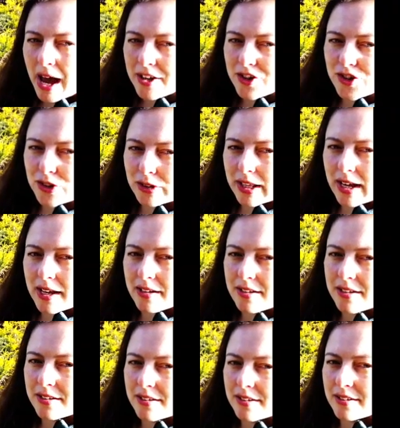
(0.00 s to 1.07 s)
pasture land.
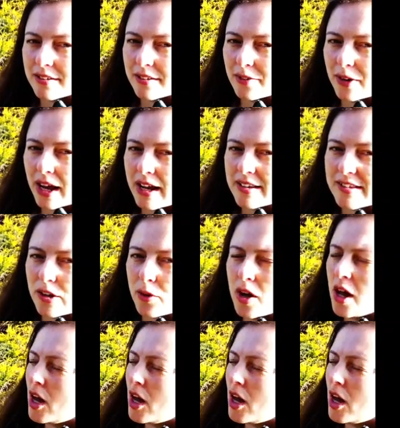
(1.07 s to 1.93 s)
Okay, so